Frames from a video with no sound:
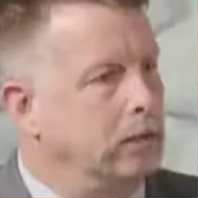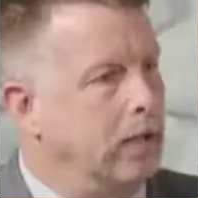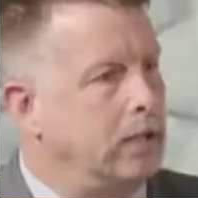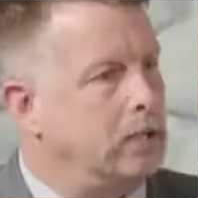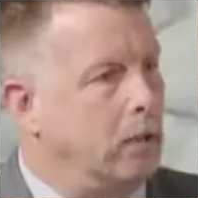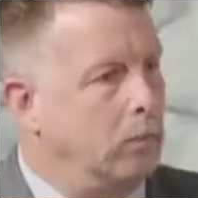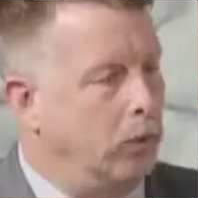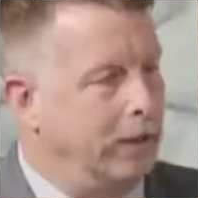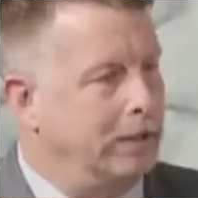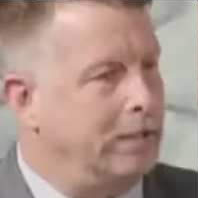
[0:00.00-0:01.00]
at some
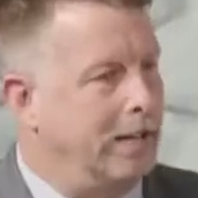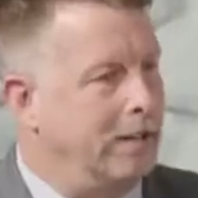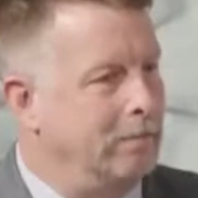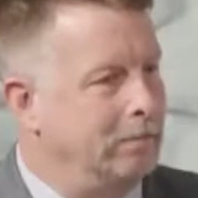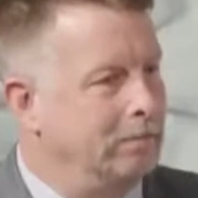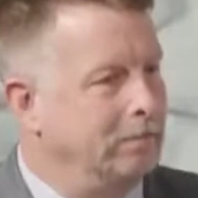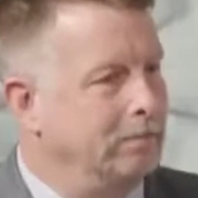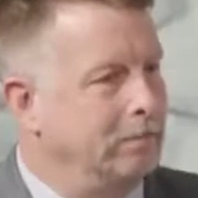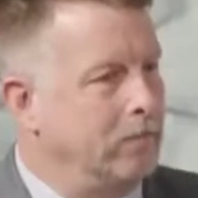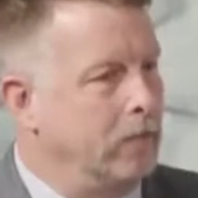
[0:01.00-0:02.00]
point in time,
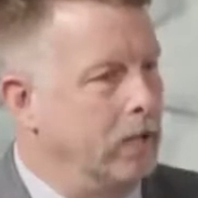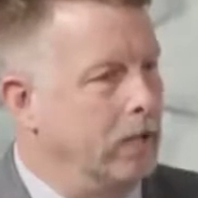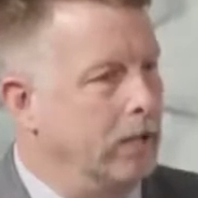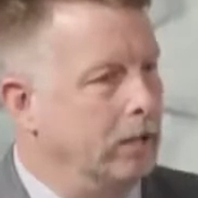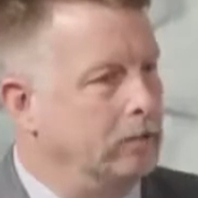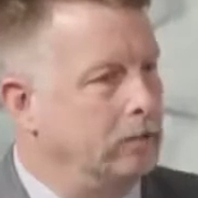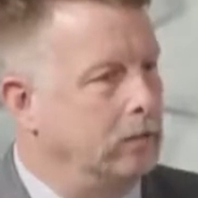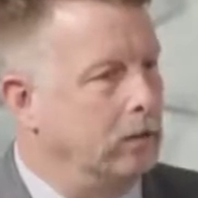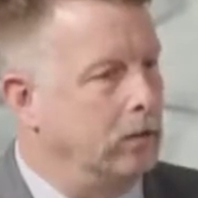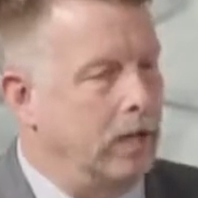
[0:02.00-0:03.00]

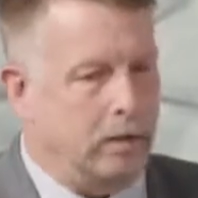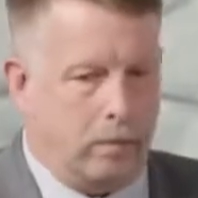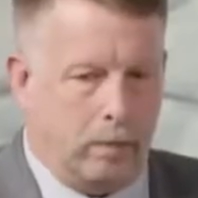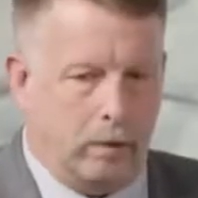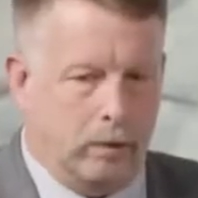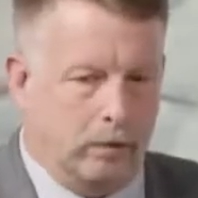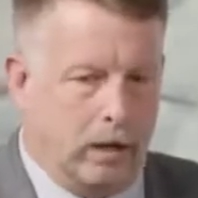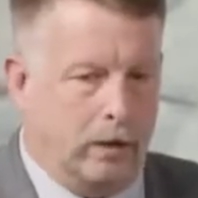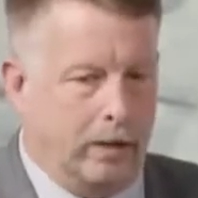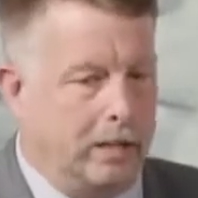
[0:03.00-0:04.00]
Right? People
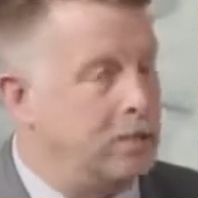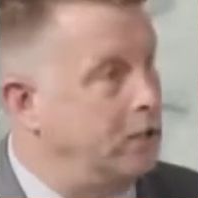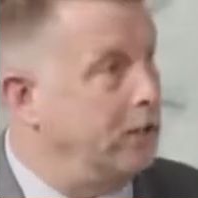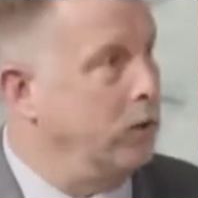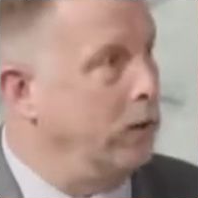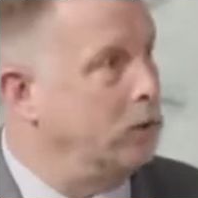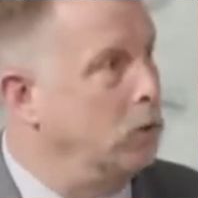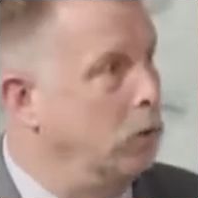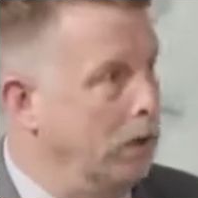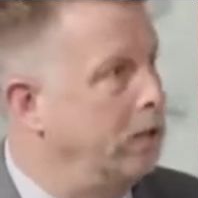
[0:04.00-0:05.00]
aren't necessarily going to
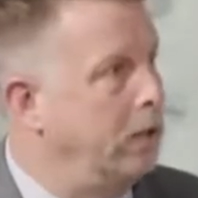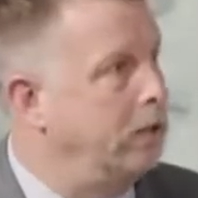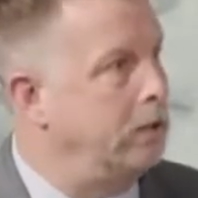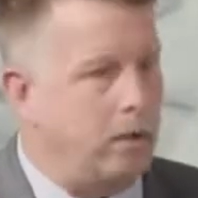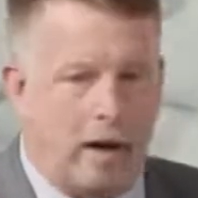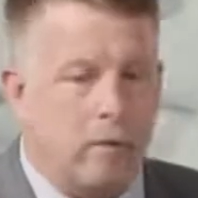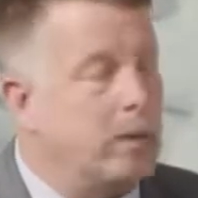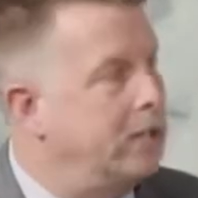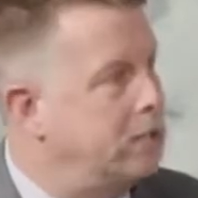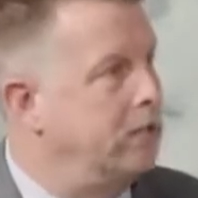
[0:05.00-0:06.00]
want,
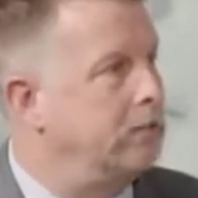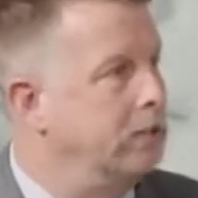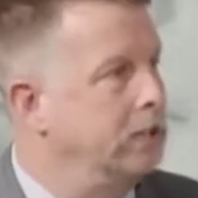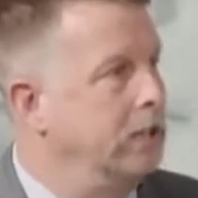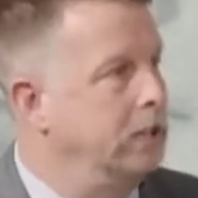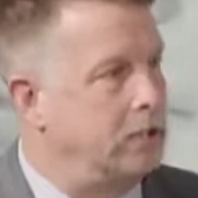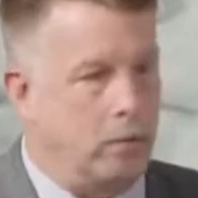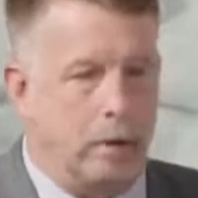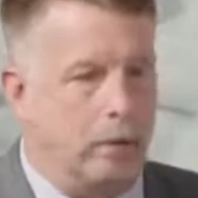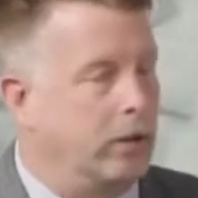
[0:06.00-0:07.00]
everybody's different.
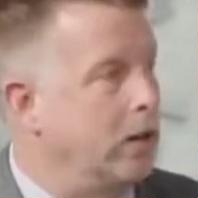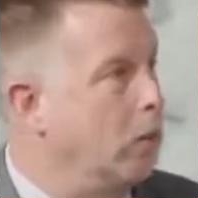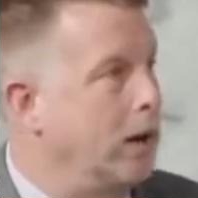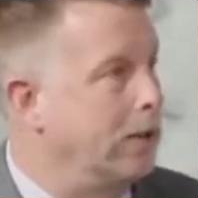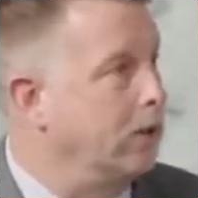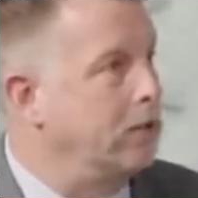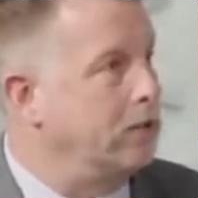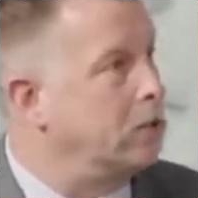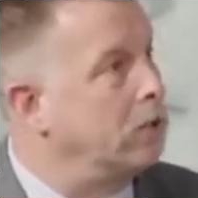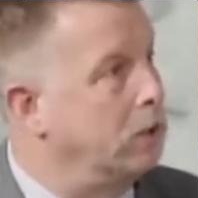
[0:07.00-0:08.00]
Some people are going to want to live
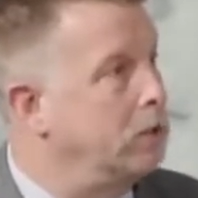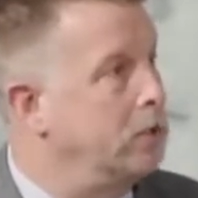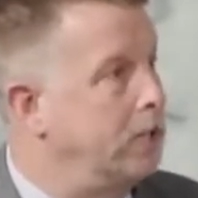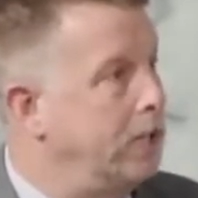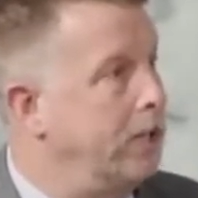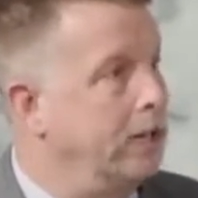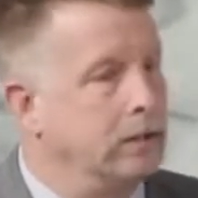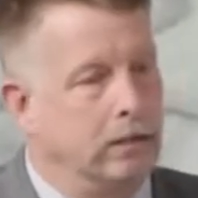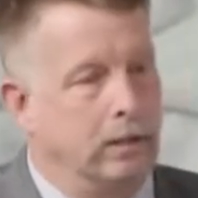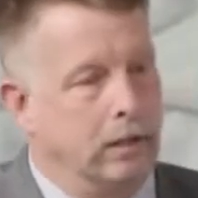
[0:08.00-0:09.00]
as close as they can.
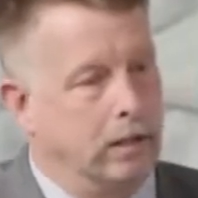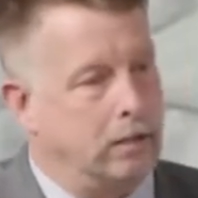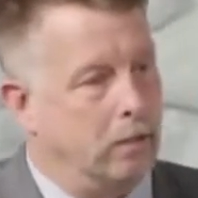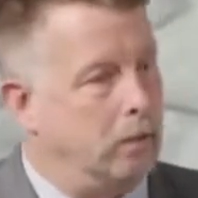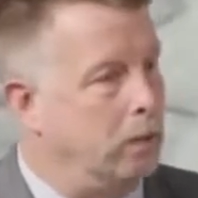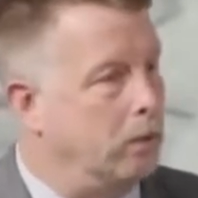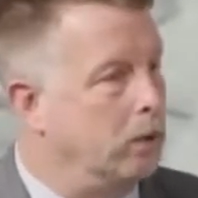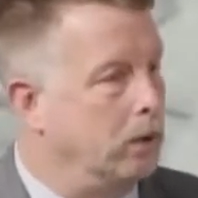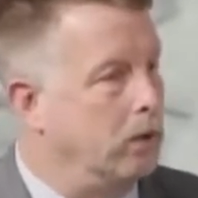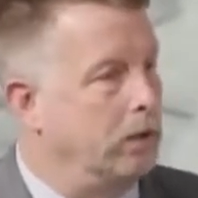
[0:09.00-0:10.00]
Some people
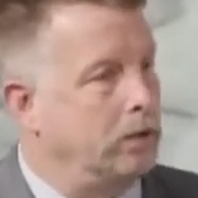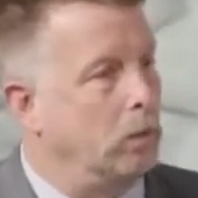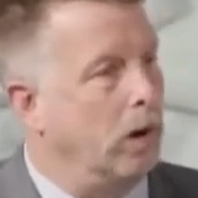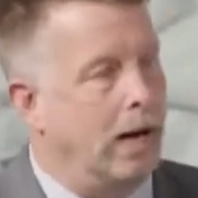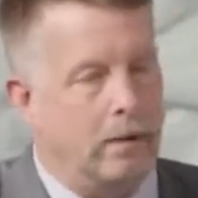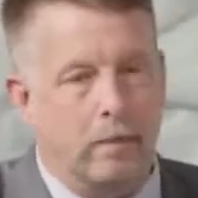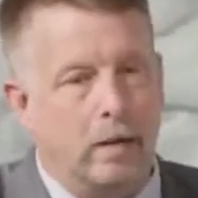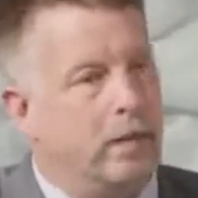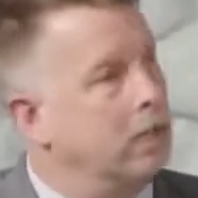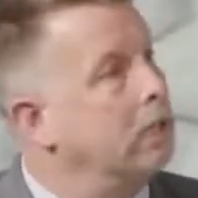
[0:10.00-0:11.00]
are going to want
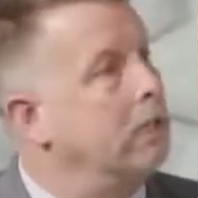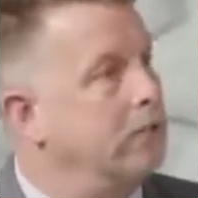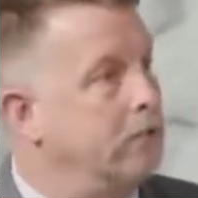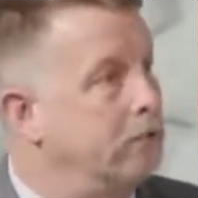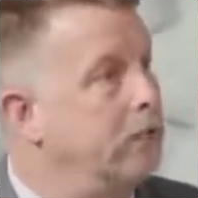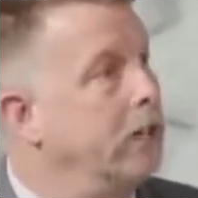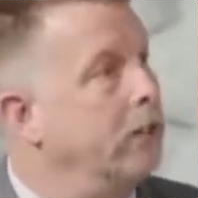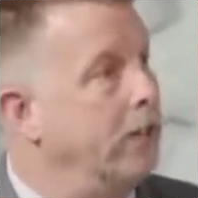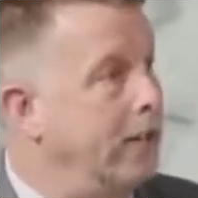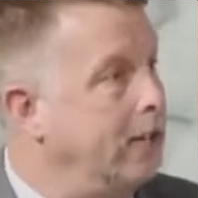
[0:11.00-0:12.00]
maybe a little different feel
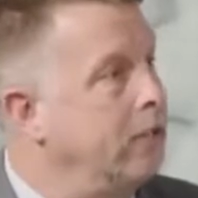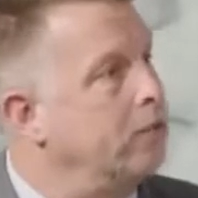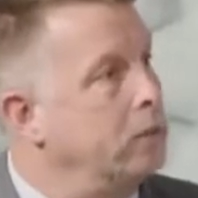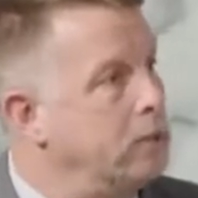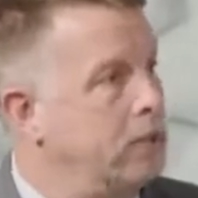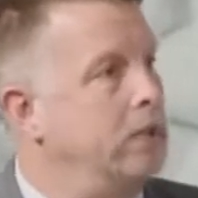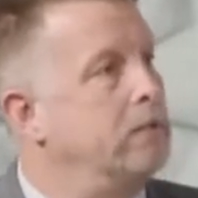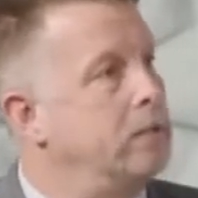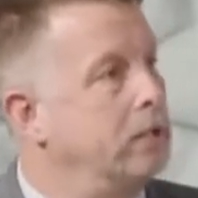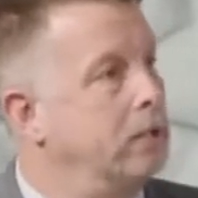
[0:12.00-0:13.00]
than they get from the city of
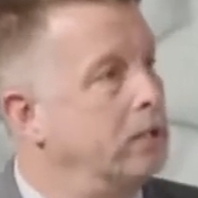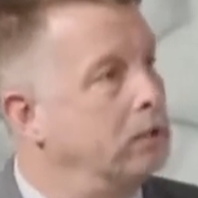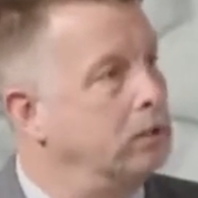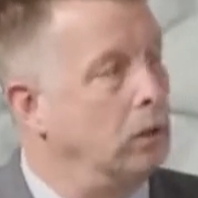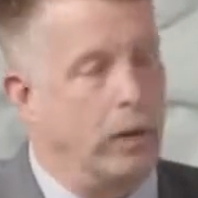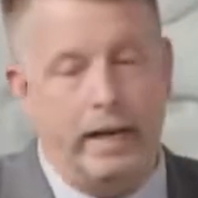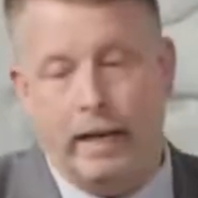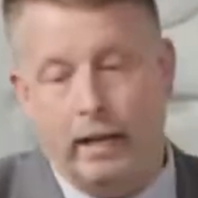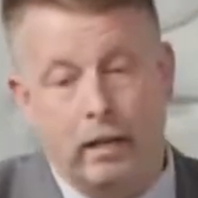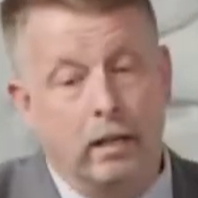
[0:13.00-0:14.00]
Syracuse. So we
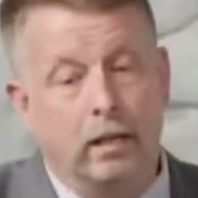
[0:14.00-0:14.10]
can